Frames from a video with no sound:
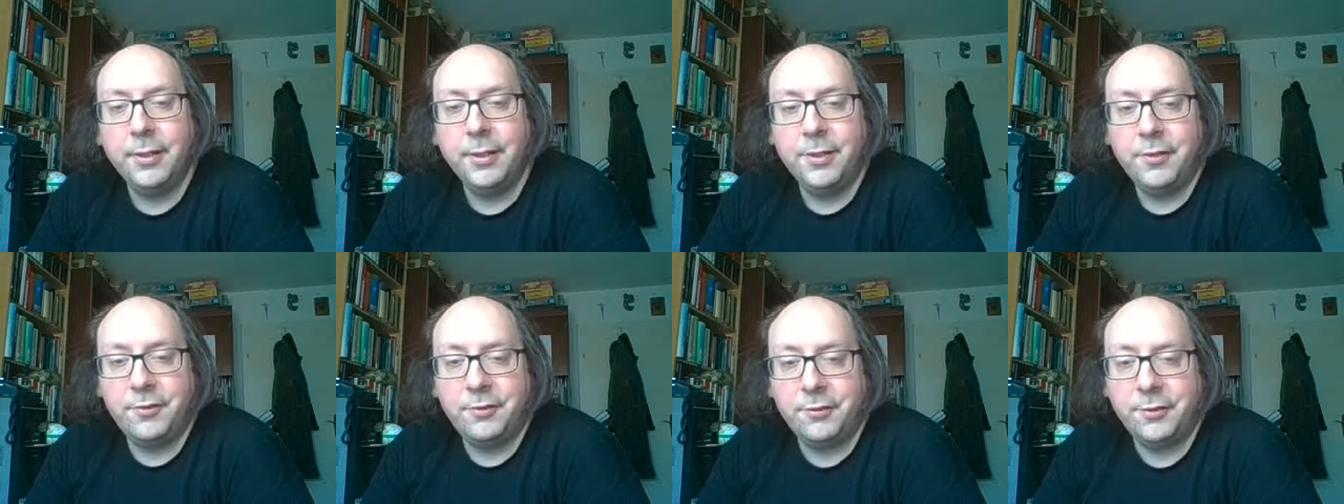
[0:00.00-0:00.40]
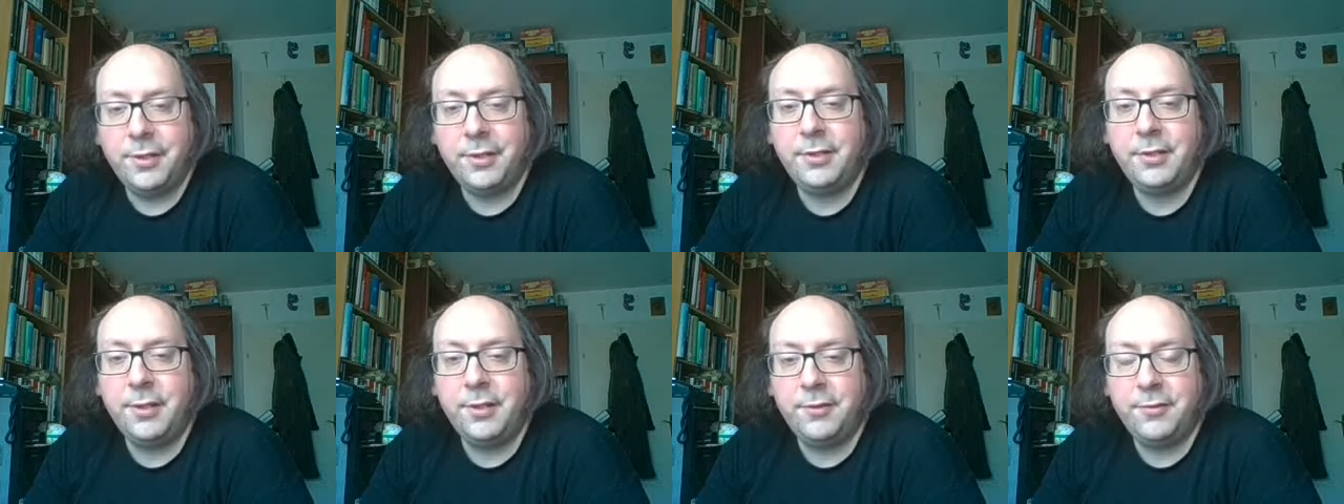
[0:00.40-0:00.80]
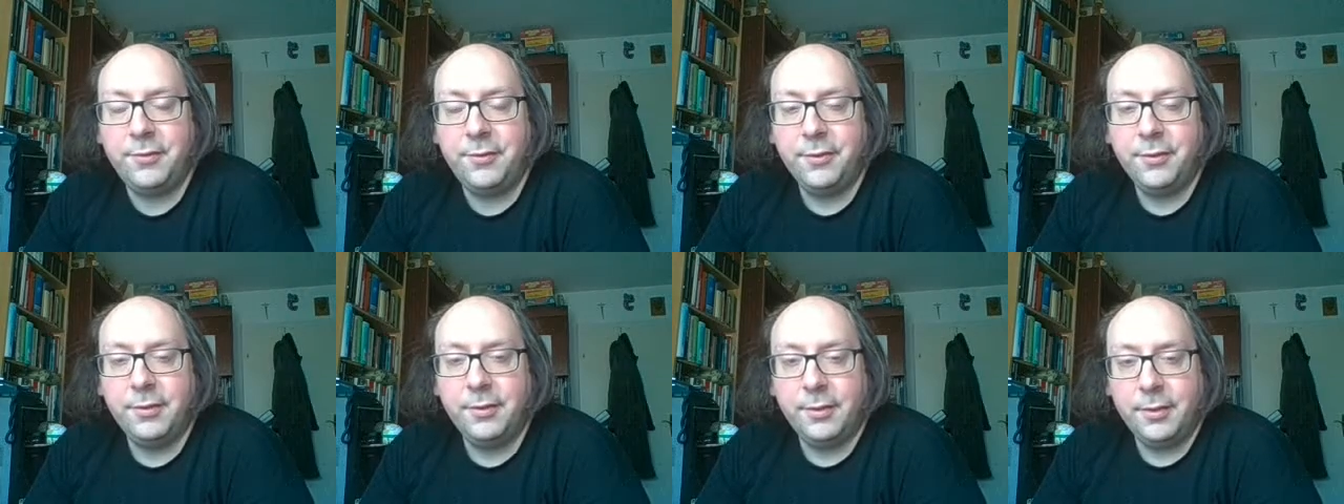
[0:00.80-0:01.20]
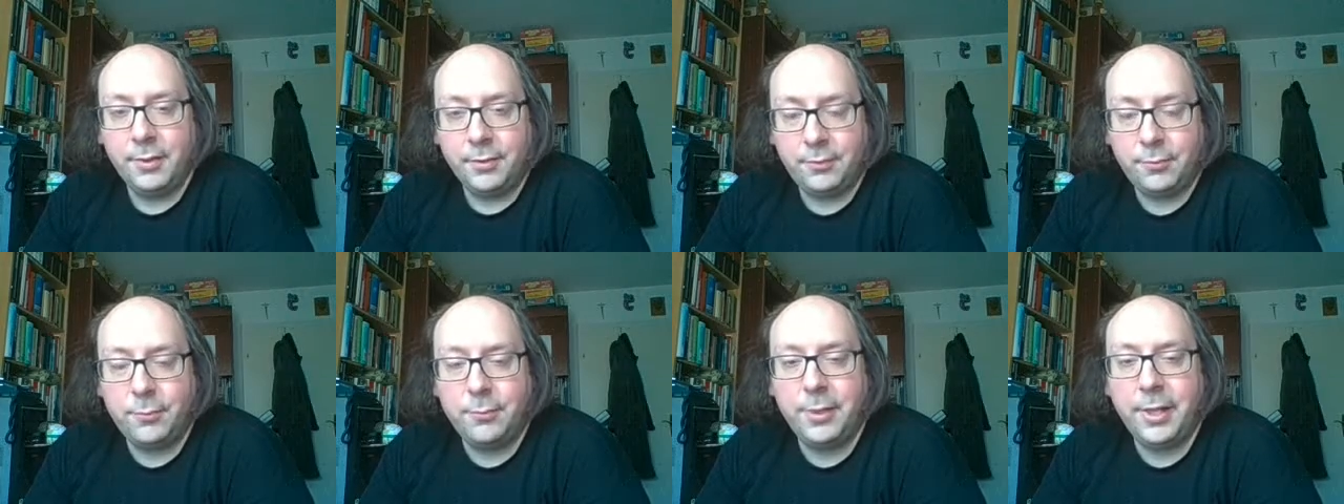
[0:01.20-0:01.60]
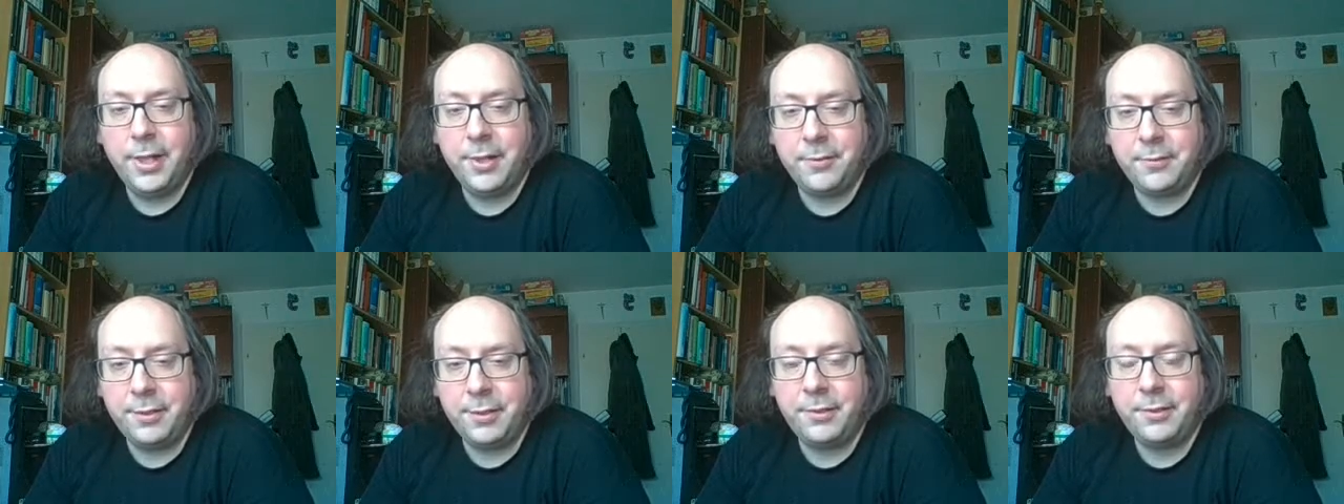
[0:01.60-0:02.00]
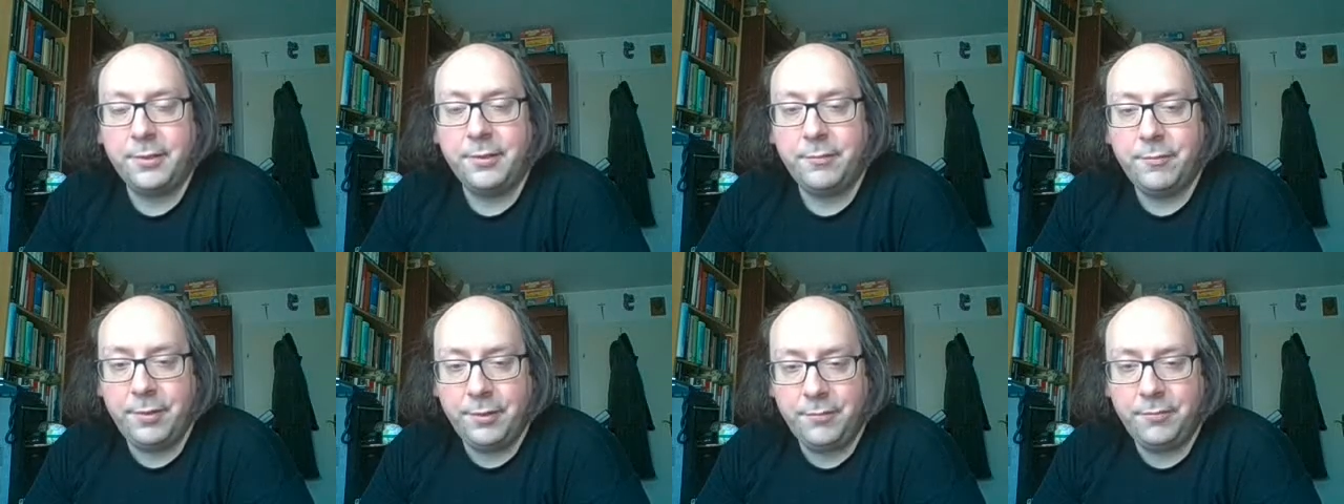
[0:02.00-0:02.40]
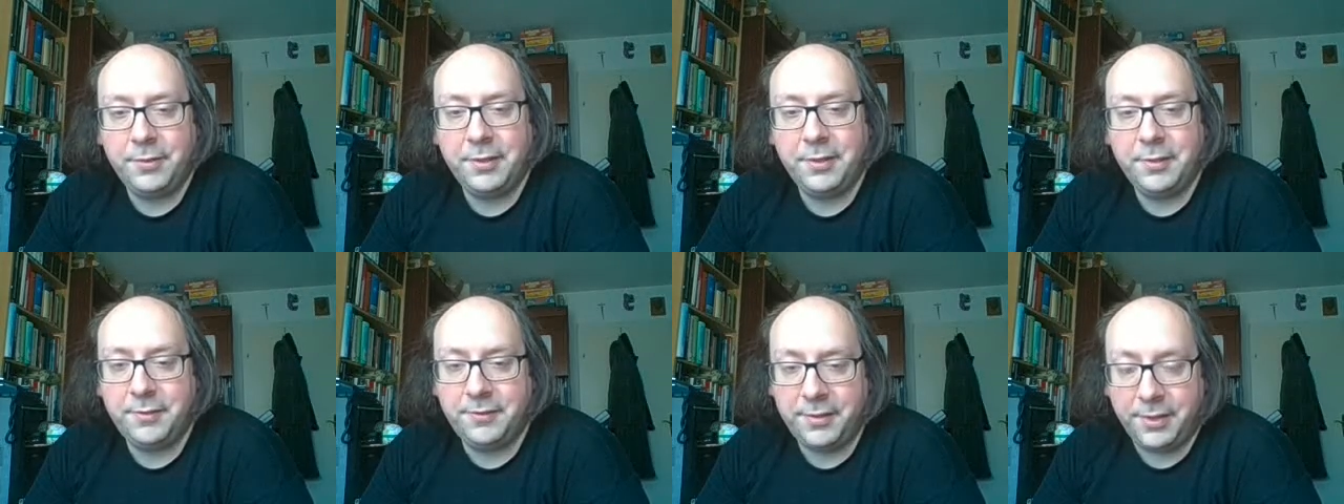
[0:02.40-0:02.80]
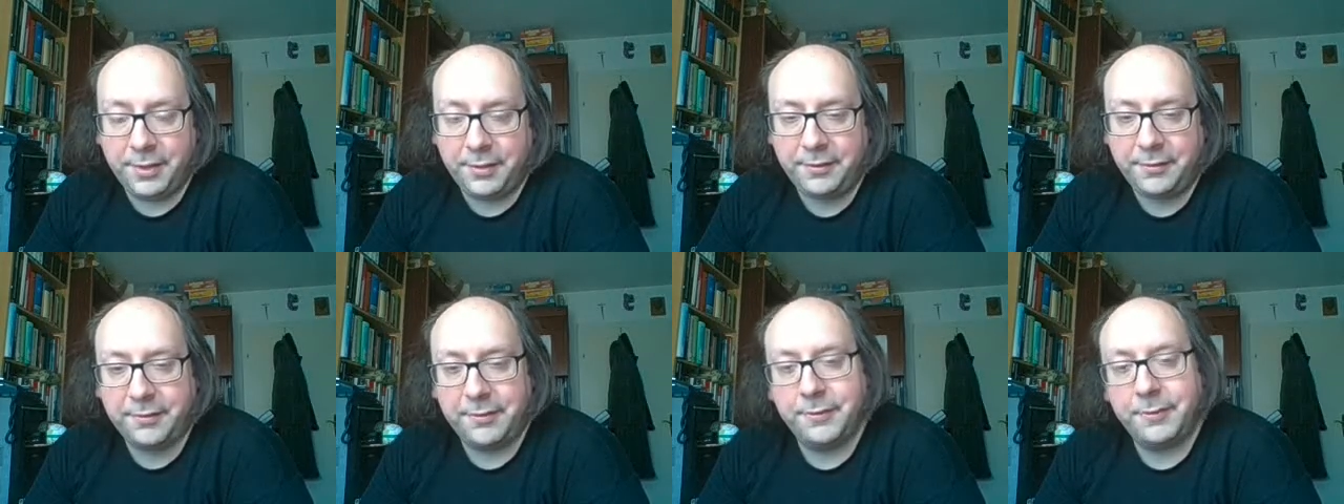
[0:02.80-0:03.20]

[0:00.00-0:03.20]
So it is 256.